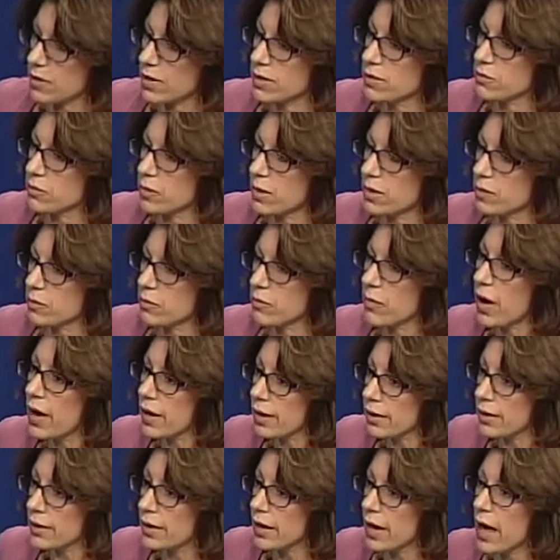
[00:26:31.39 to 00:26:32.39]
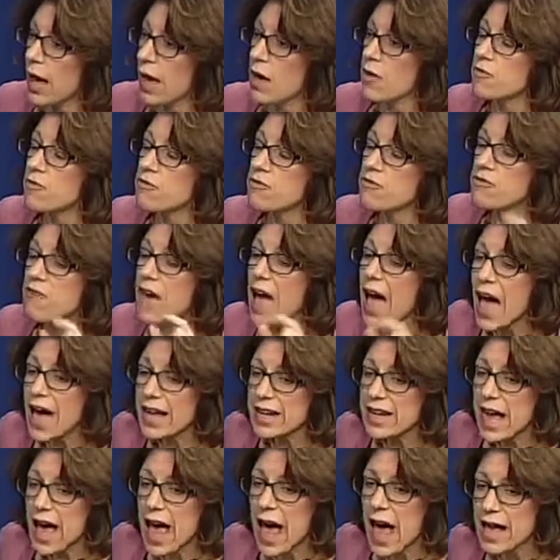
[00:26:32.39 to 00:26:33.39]
we thought. But right, right,
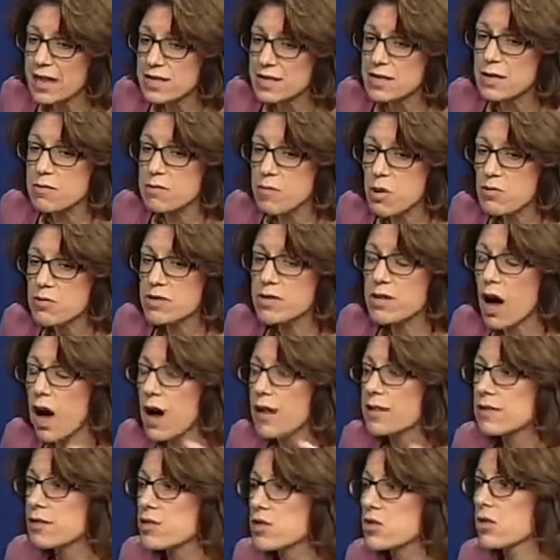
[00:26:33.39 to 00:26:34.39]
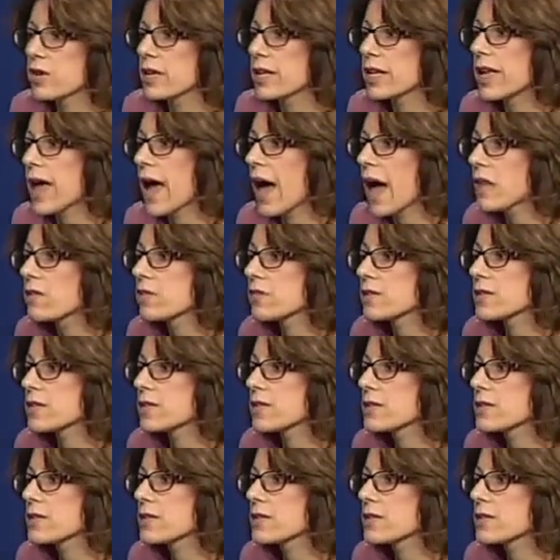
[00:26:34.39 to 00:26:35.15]
fat has the most concentrated calories.